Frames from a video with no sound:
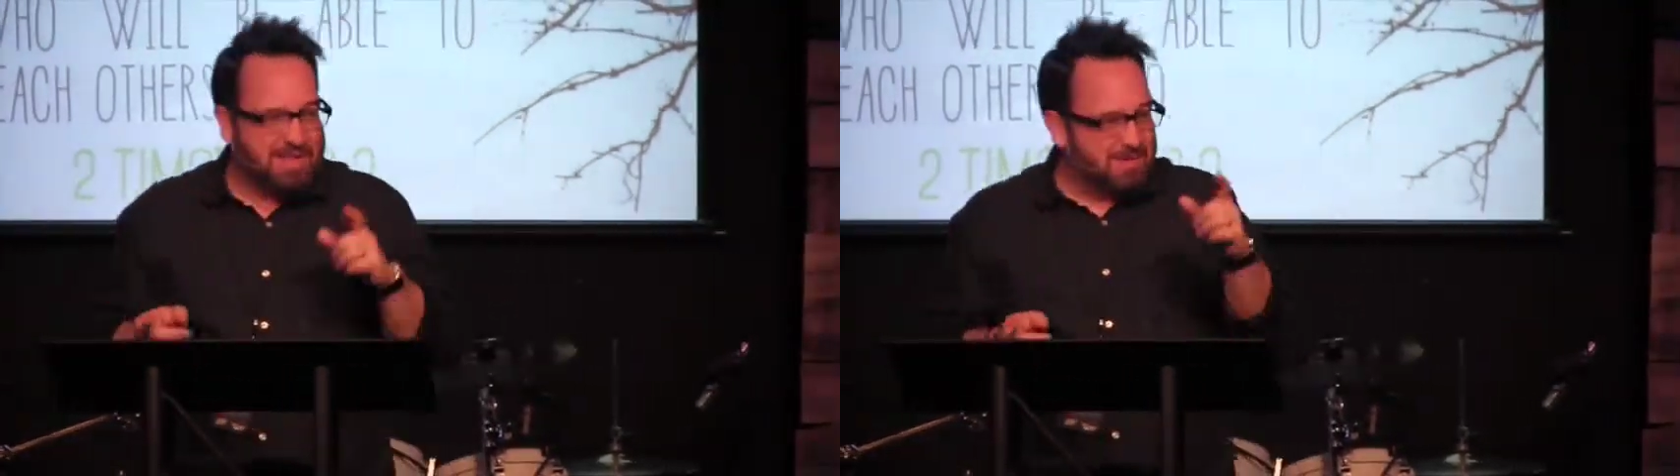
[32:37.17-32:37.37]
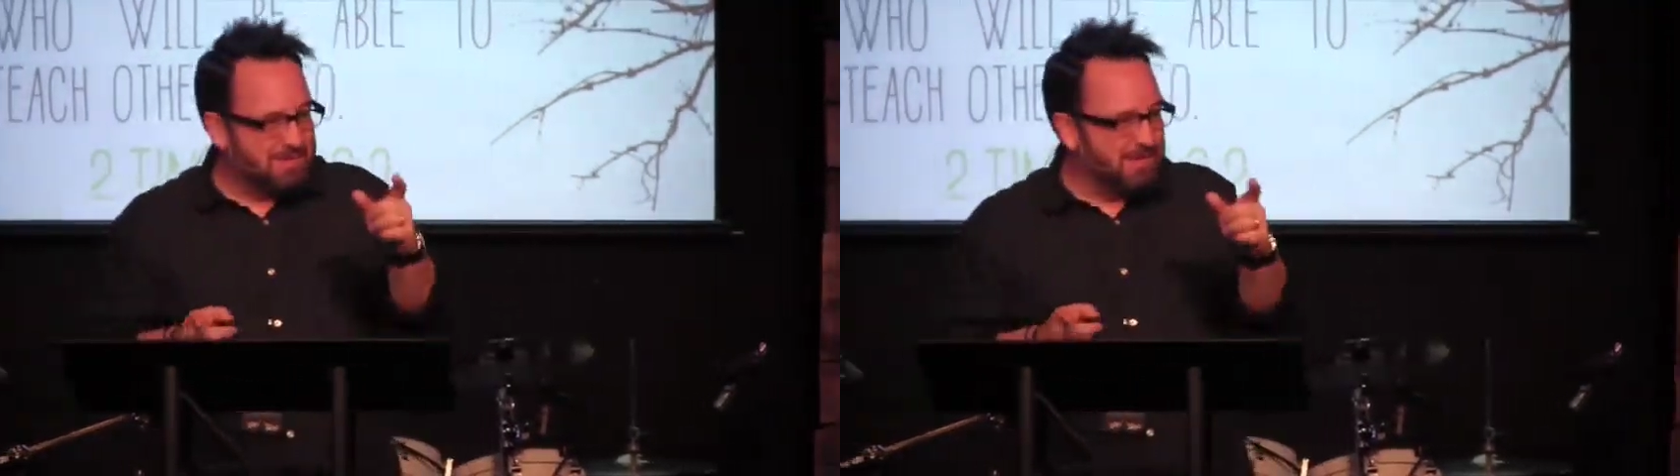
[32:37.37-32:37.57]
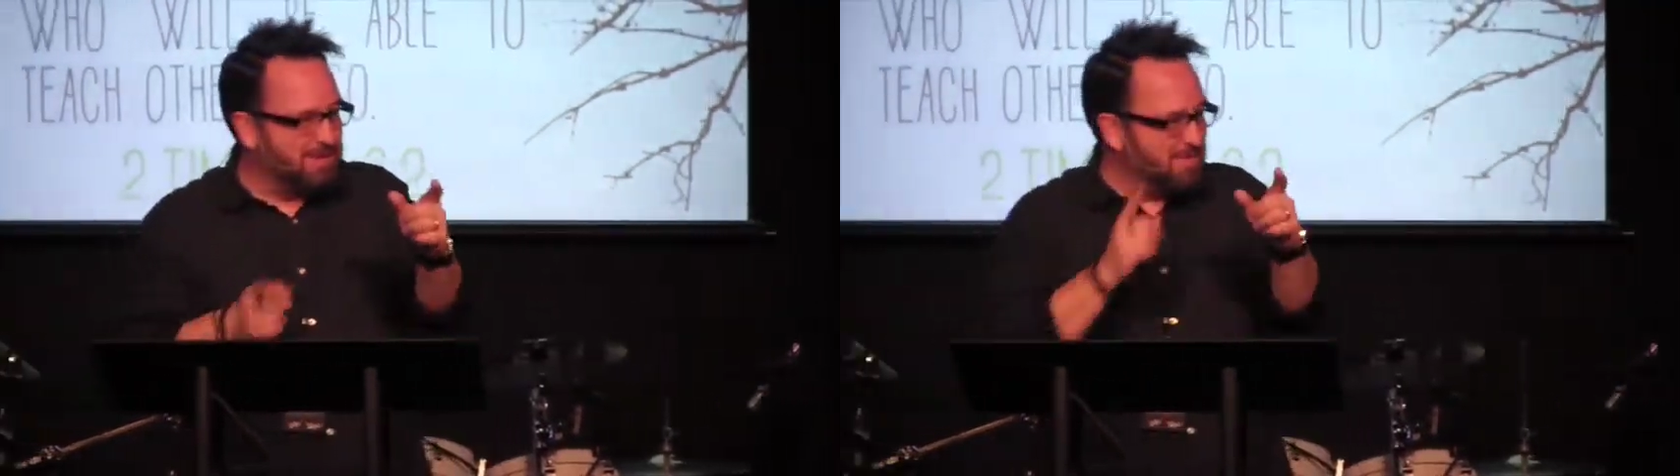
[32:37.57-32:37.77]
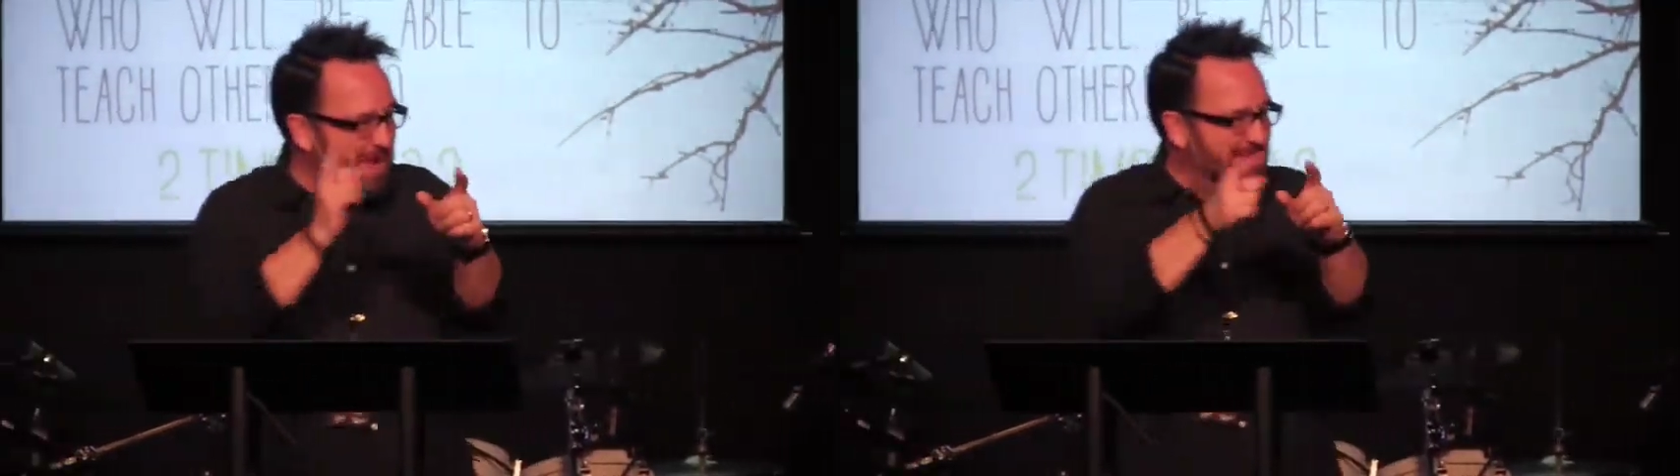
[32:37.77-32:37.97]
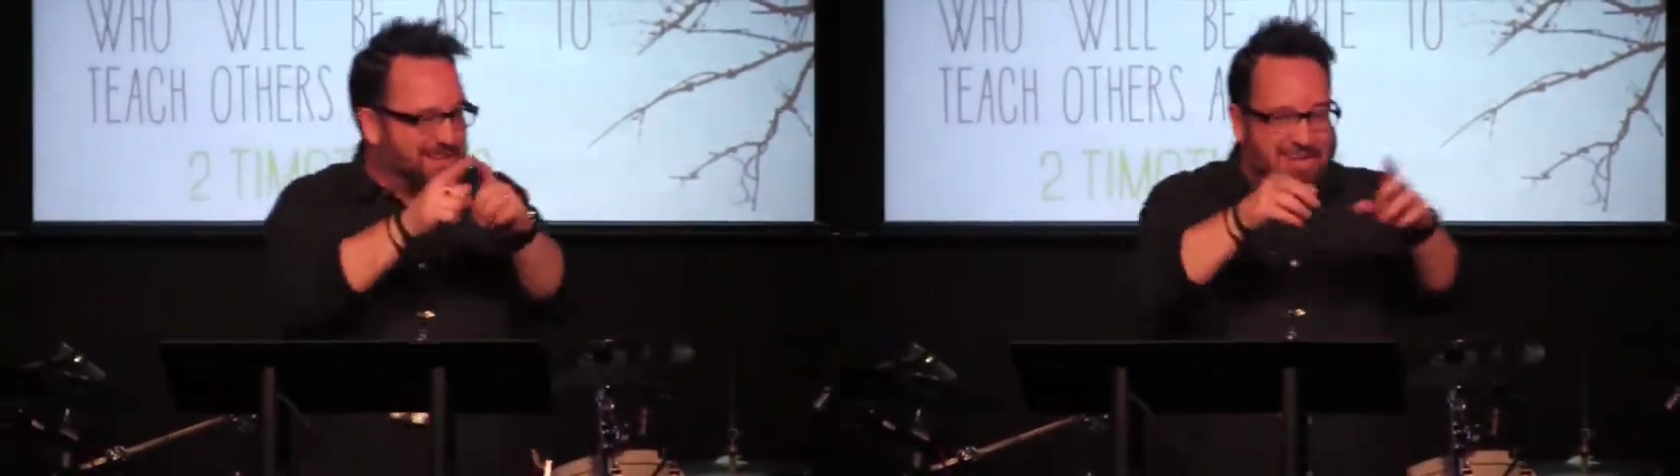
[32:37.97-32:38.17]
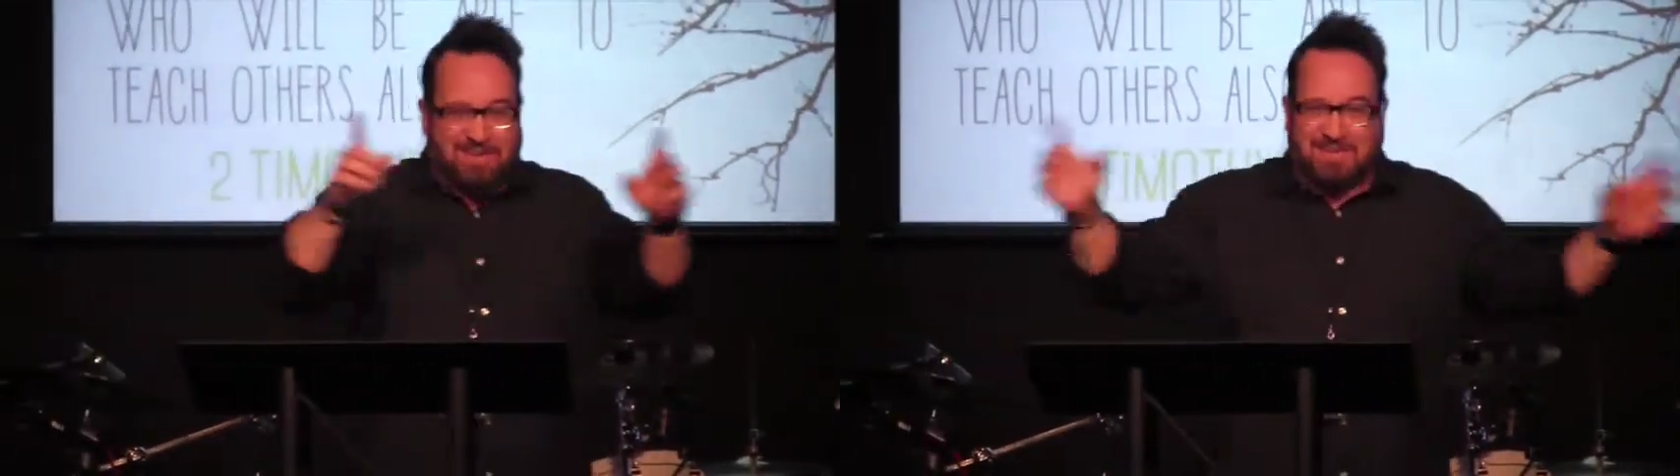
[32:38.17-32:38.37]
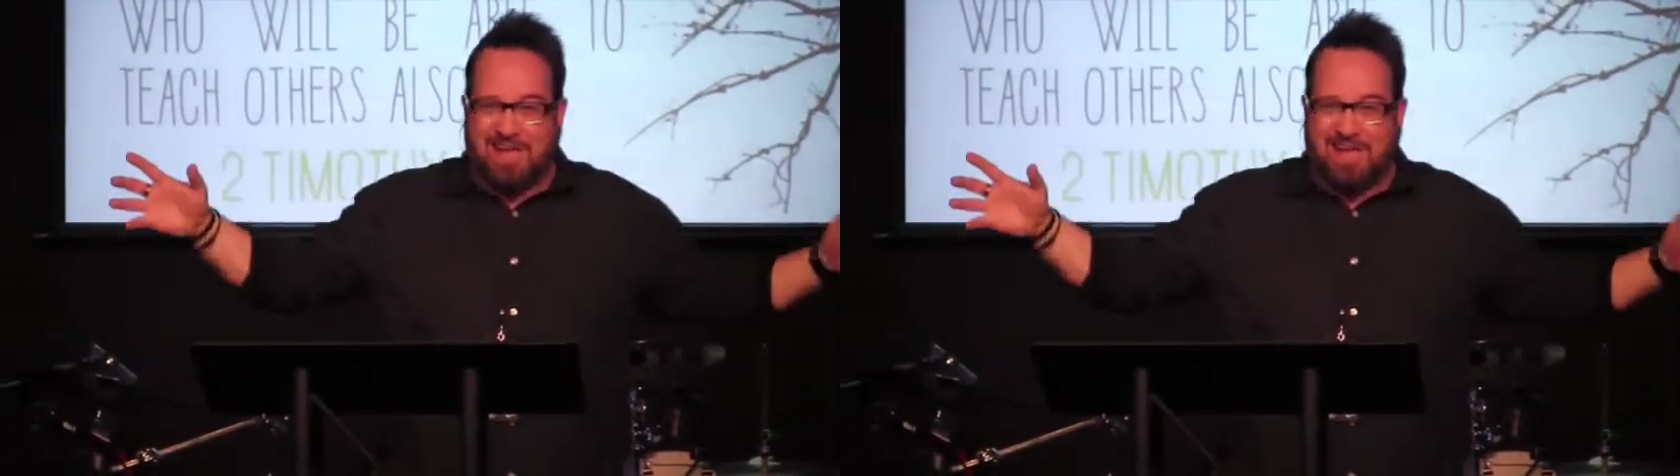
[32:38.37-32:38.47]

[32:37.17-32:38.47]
That was the command that God